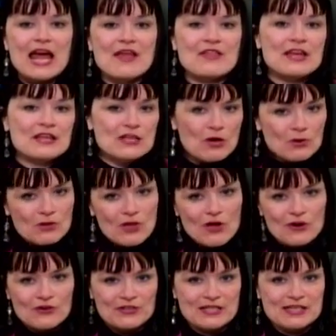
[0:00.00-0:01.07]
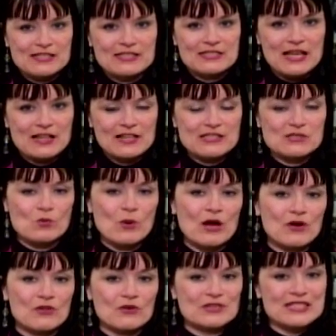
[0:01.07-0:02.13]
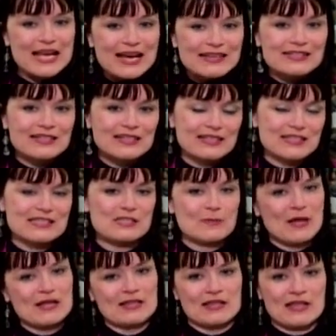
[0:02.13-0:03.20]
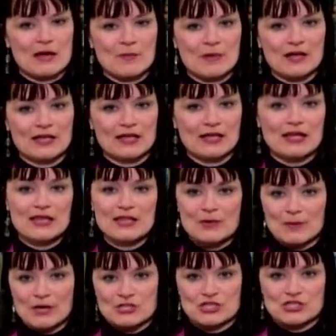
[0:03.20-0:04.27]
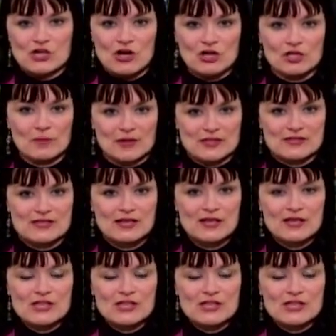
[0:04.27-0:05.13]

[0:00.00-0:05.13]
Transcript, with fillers: and they no longer need to tell us where they're technically spending that money in the budget documents.